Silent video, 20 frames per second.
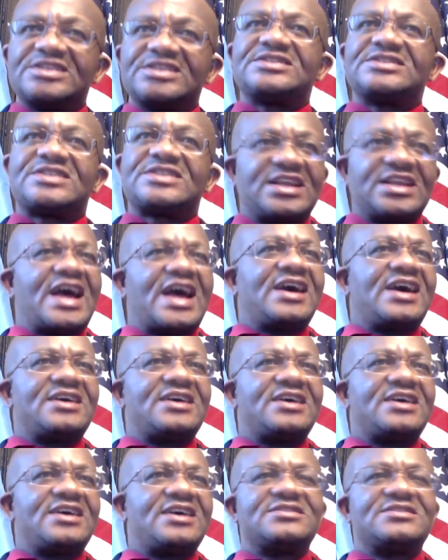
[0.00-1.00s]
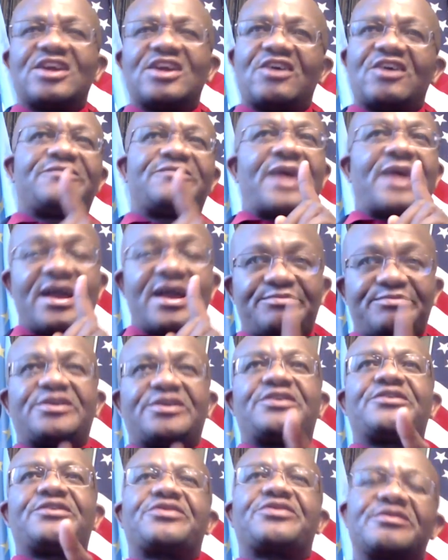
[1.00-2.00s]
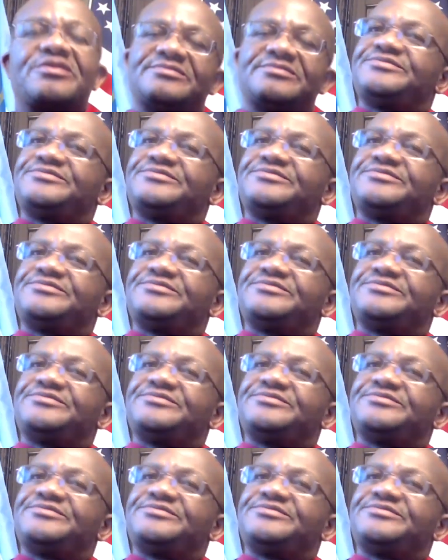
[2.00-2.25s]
This is the land of my birth.